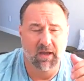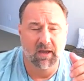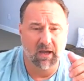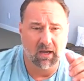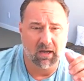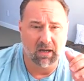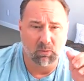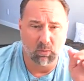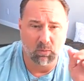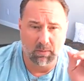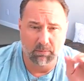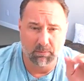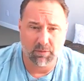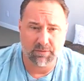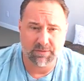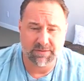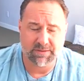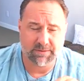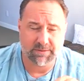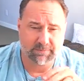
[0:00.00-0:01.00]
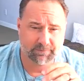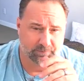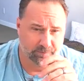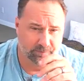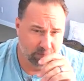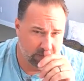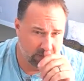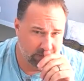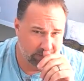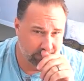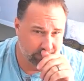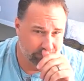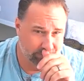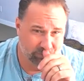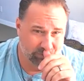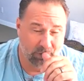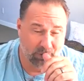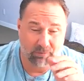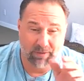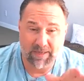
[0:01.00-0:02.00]
uh, one person, um,
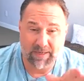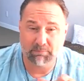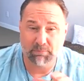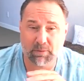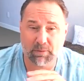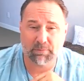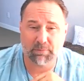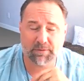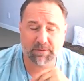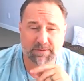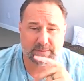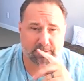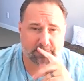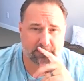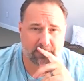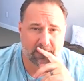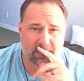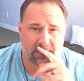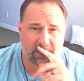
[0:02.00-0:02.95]
one reading per person.